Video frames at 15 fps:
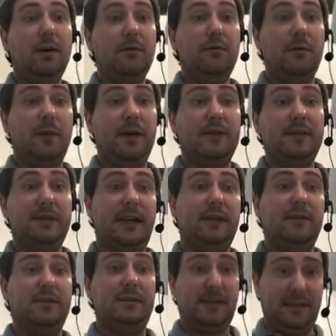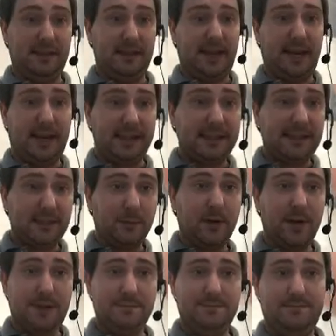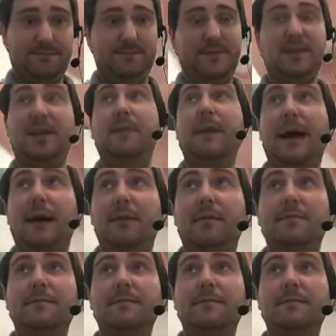for Bernie Sanders in case he won, somehow.